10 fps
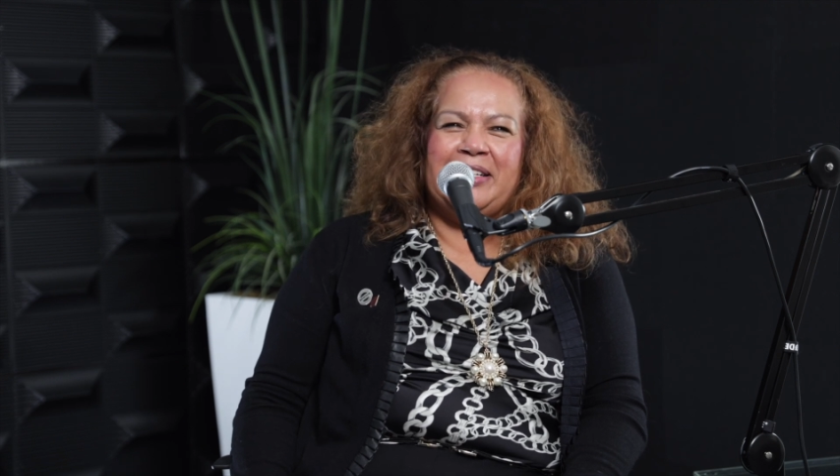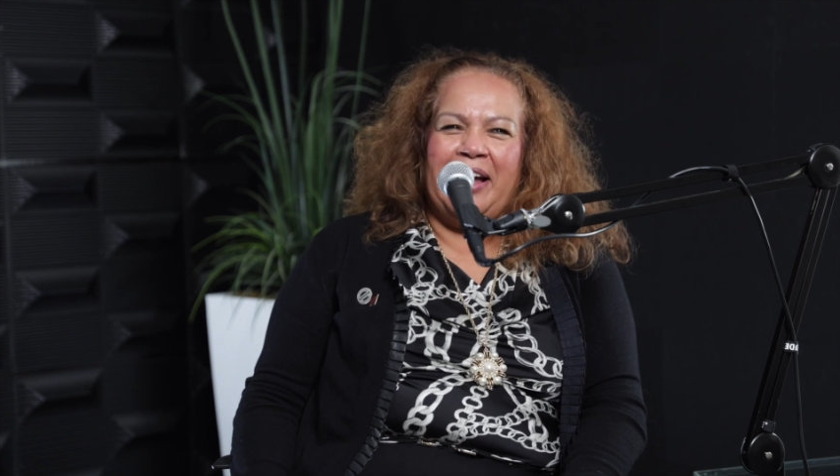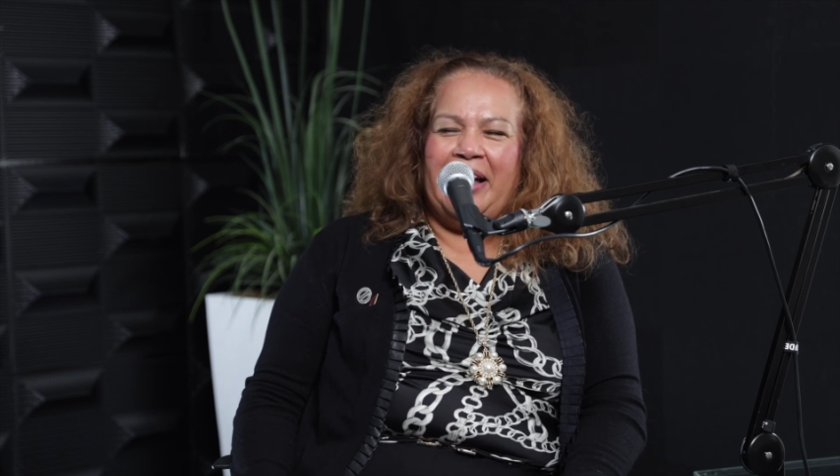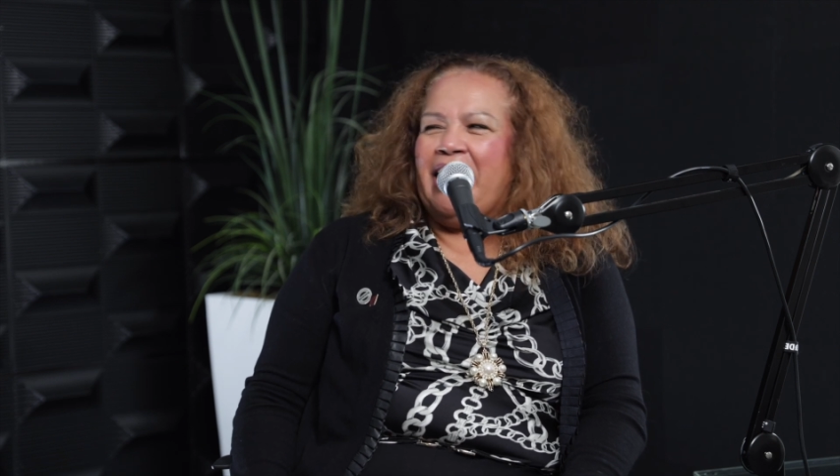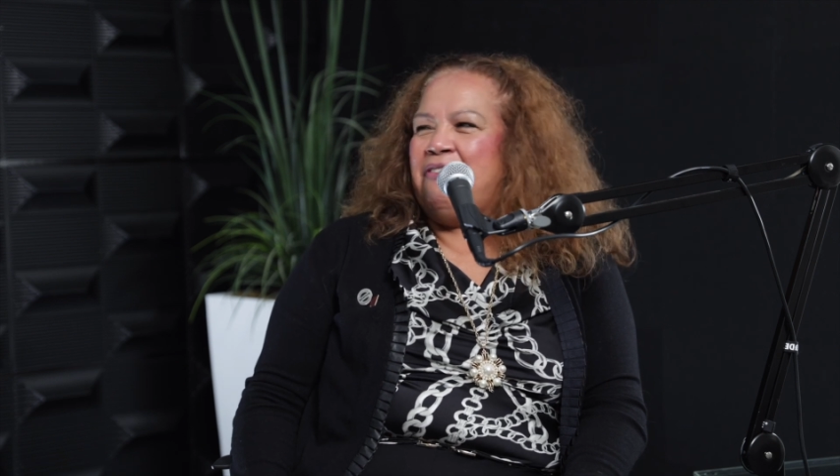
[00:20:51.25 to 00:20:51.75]

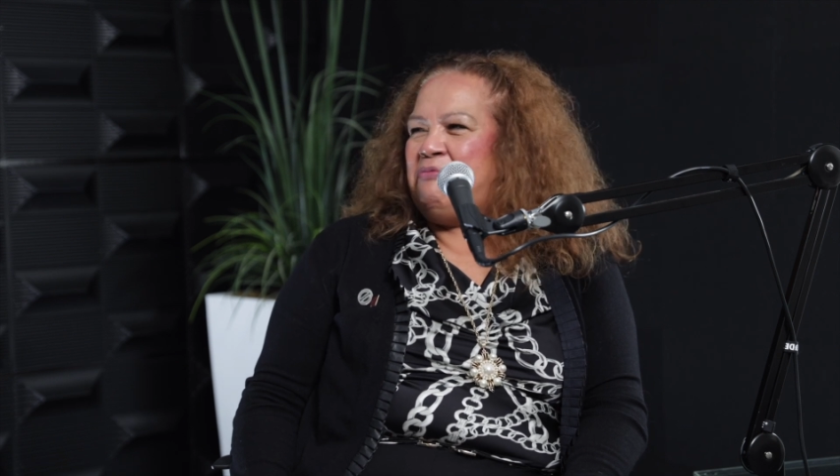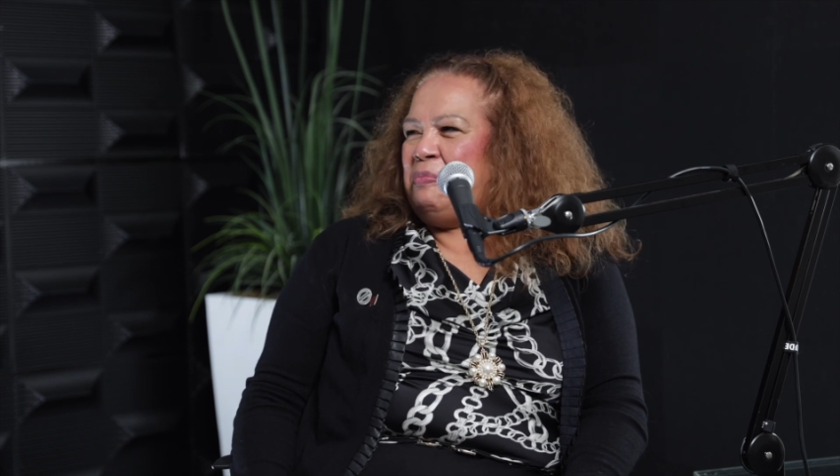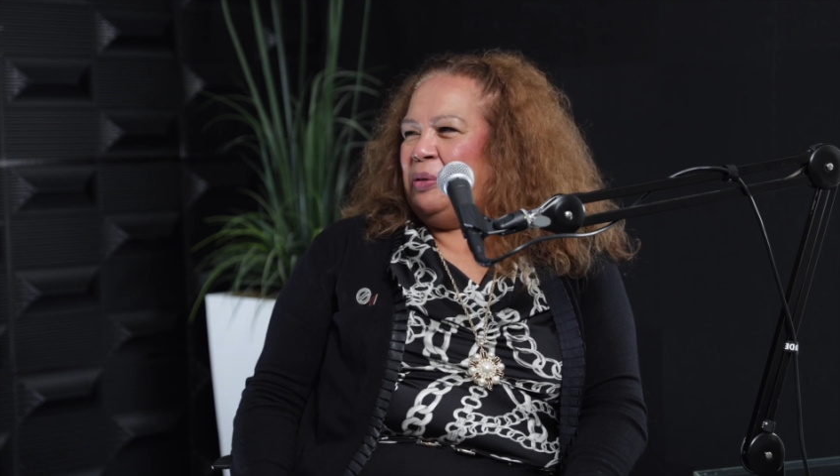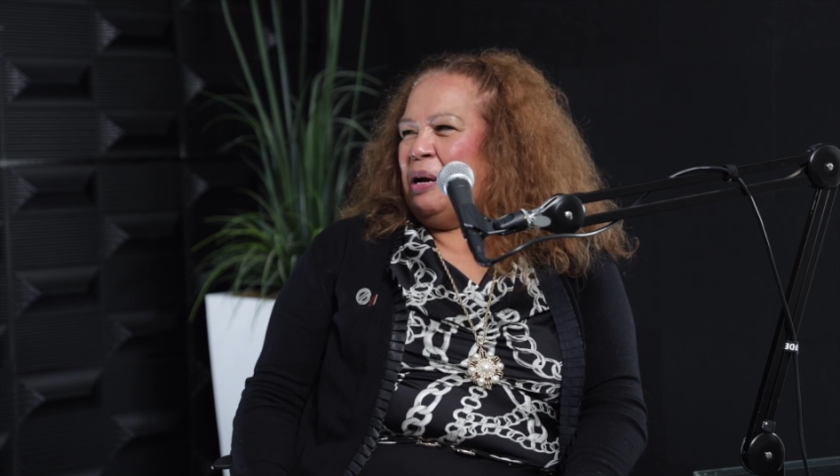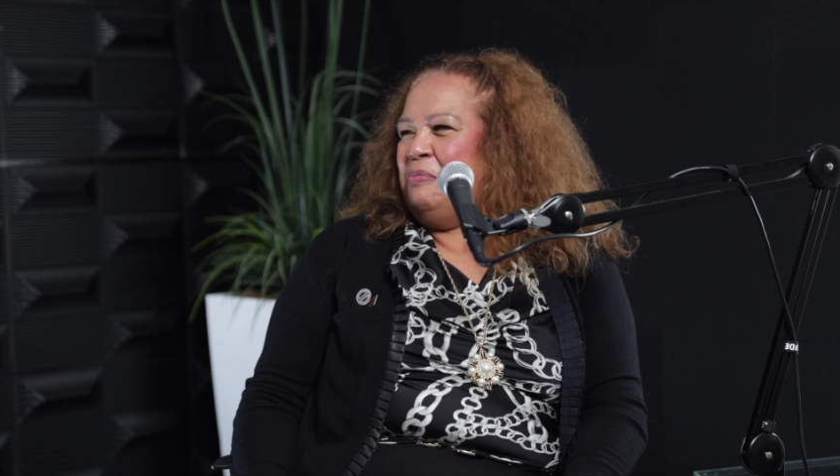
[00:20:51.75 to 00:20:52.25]
have
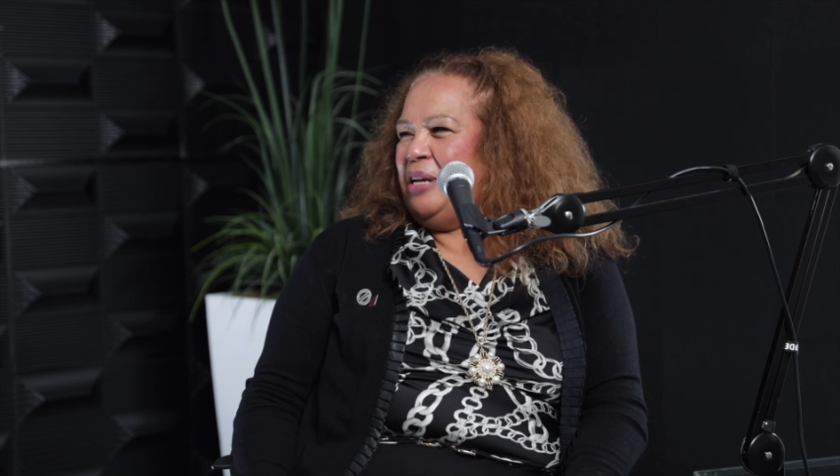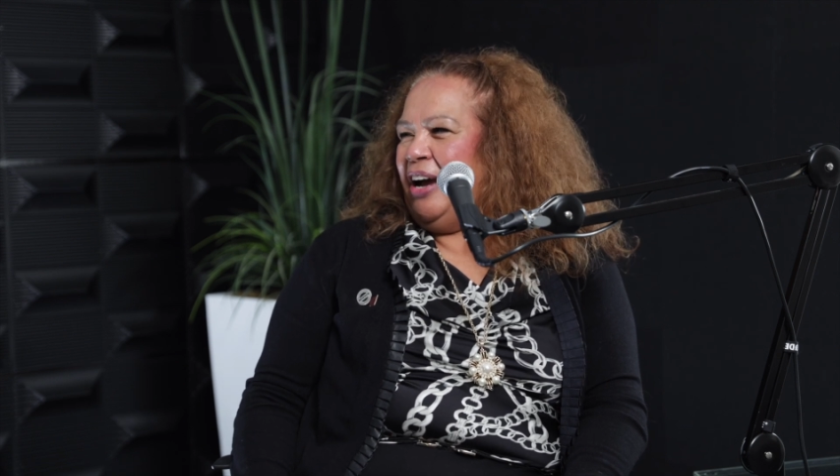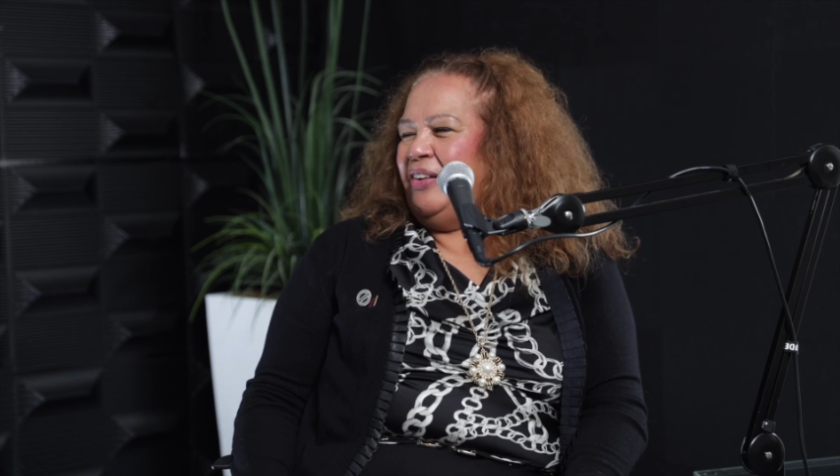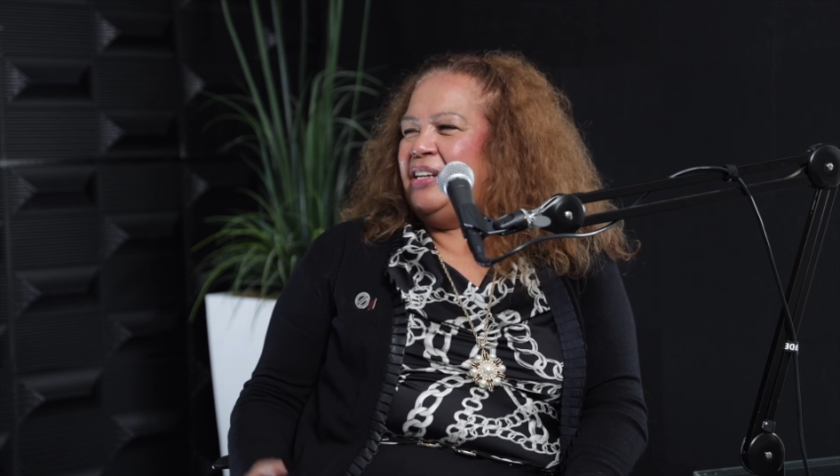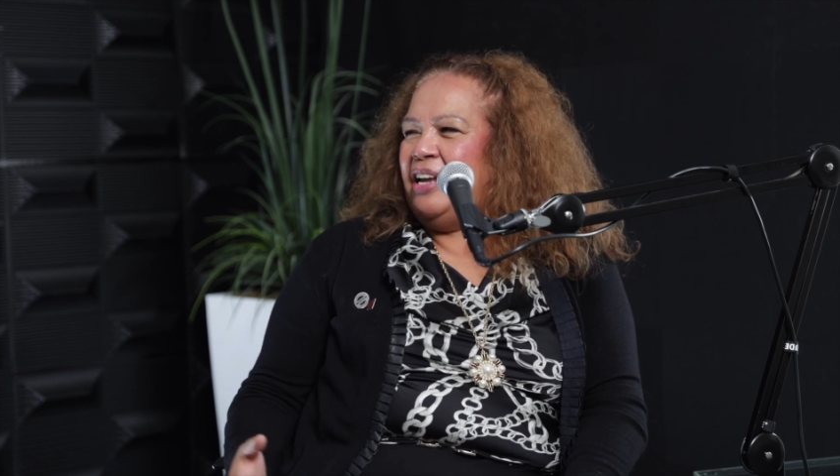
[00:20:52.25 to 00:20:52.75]
people come
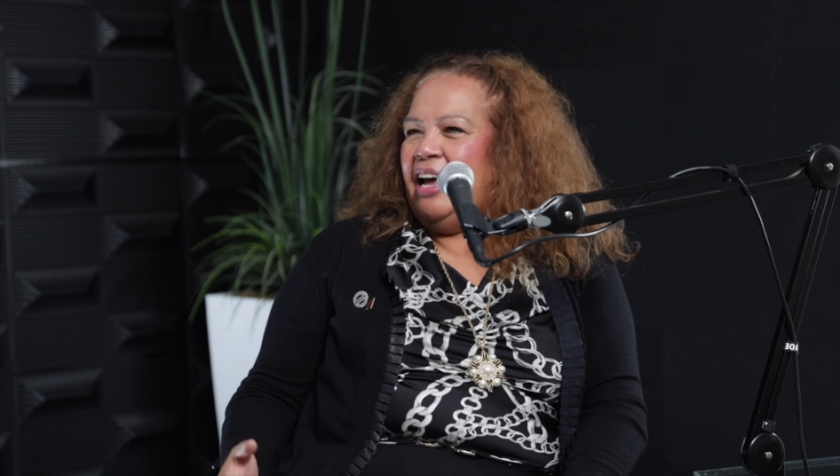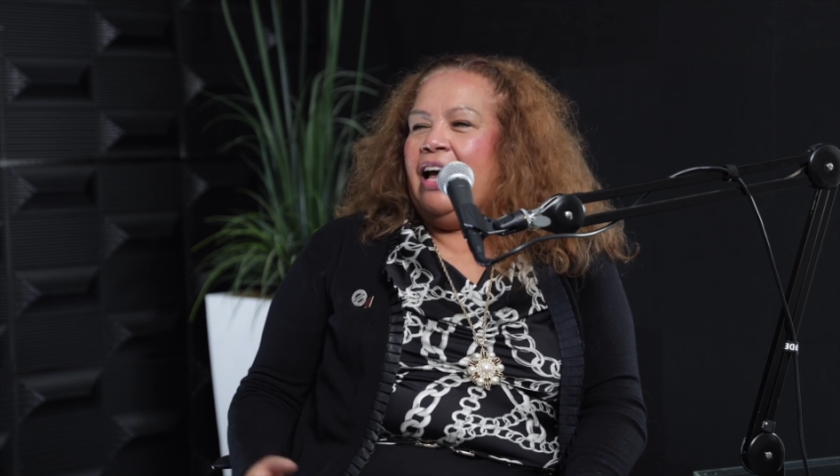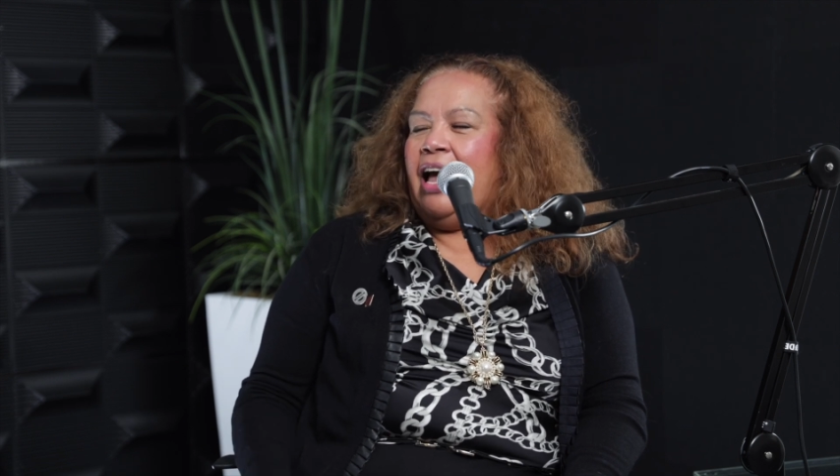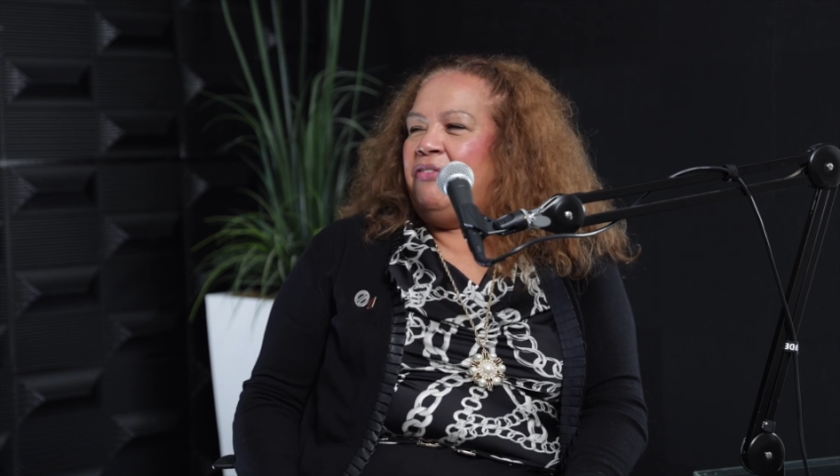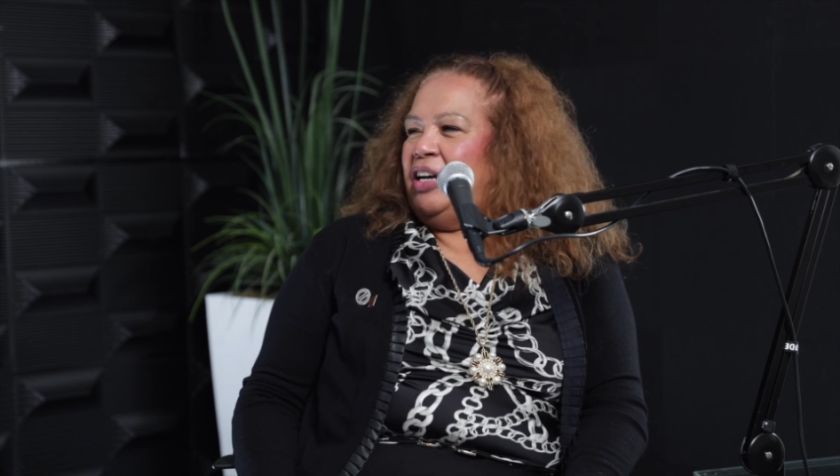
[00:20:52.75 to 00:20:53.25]
down and
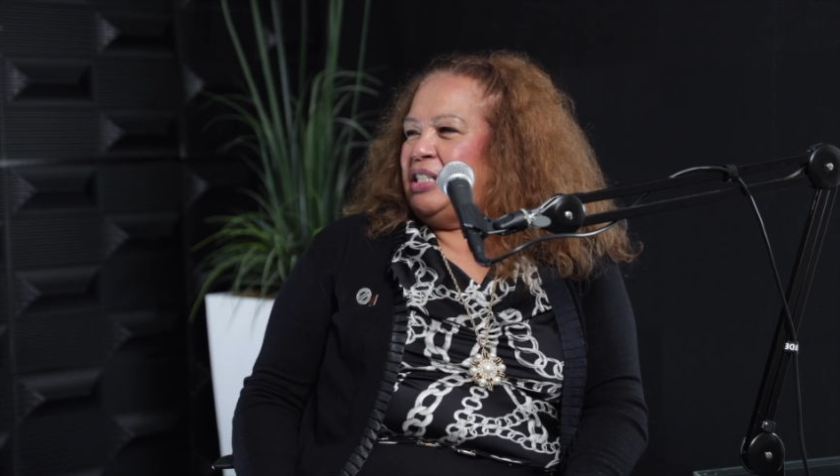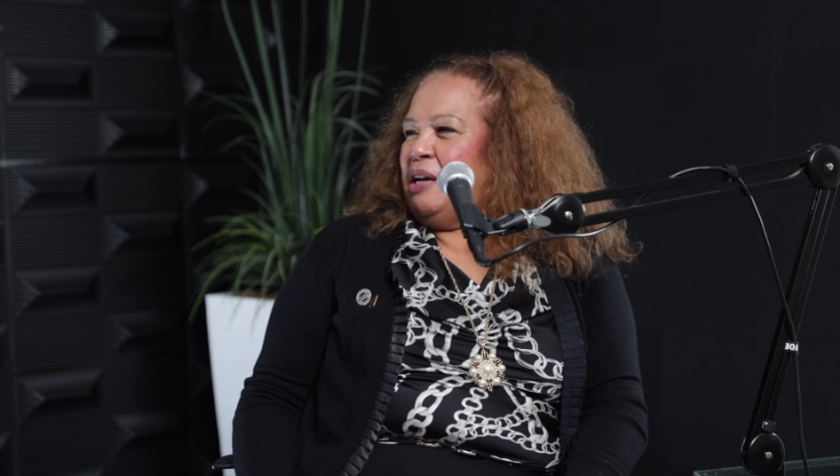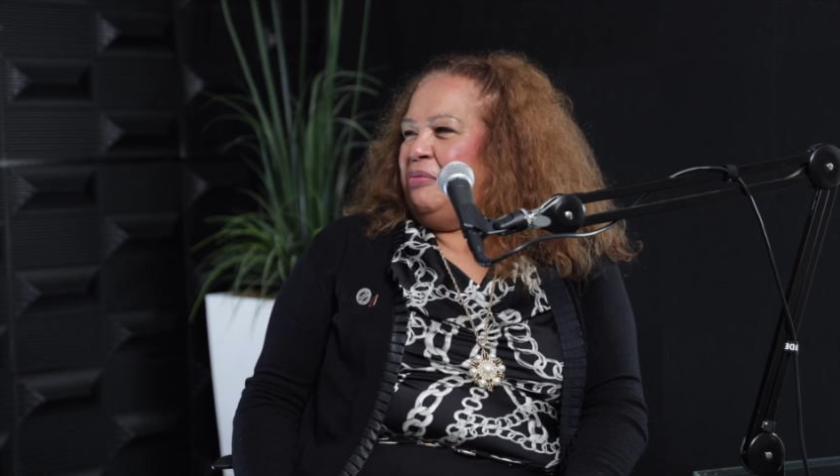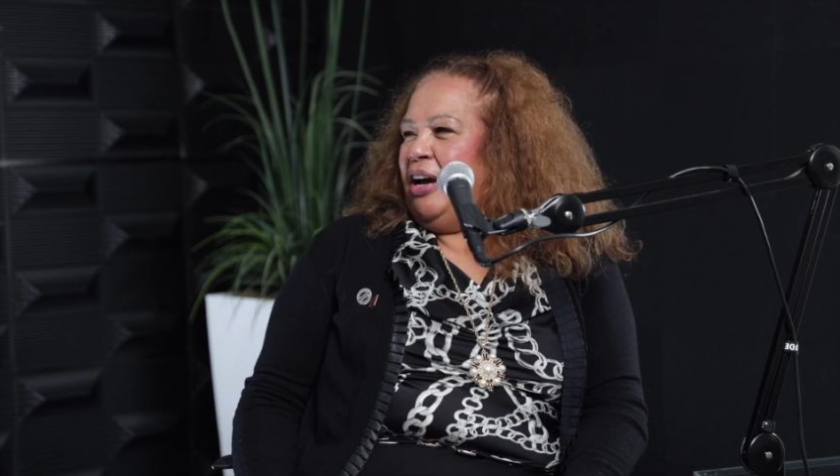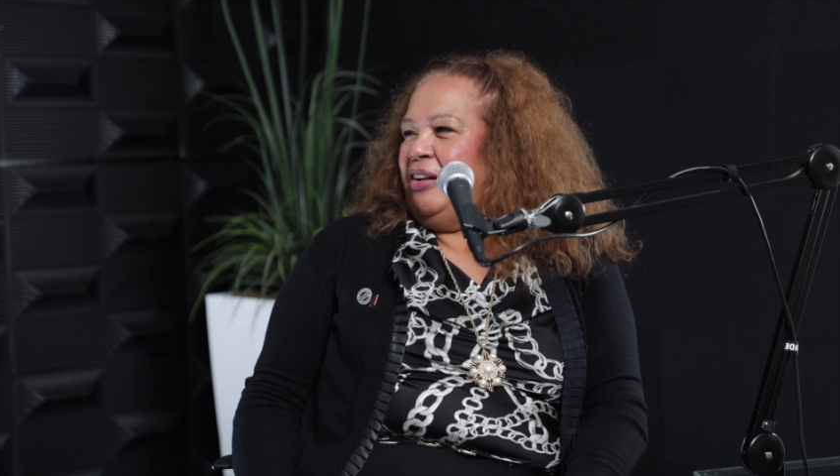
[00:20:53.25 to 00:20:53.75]
have us
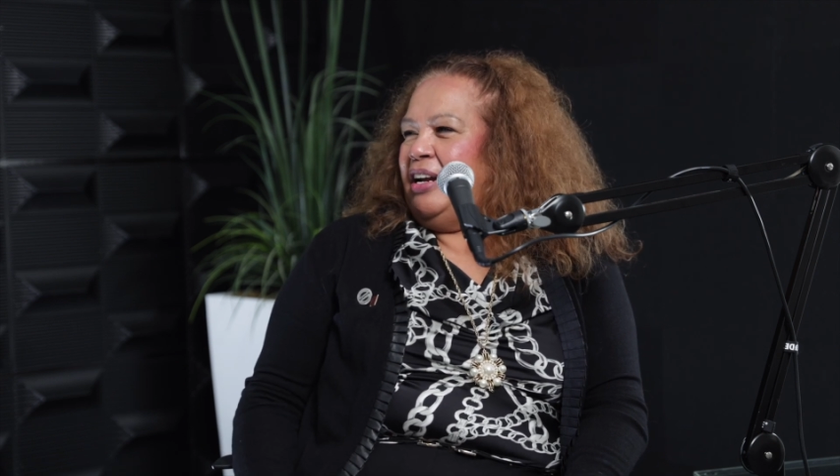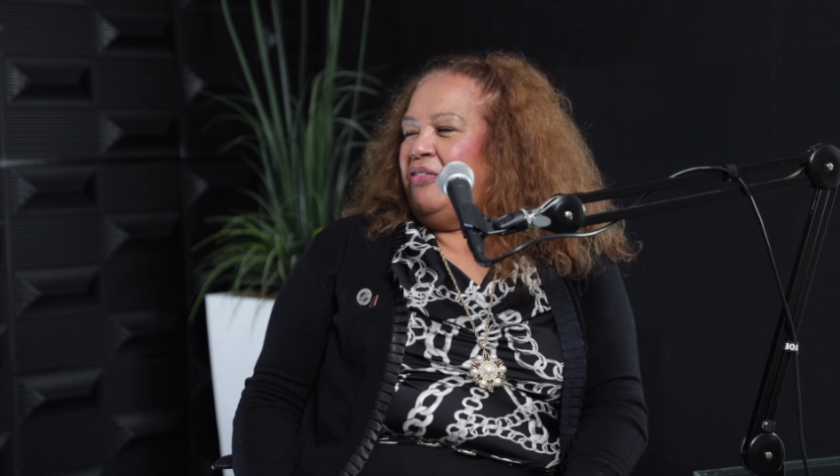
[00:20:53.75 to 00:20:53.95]
come down and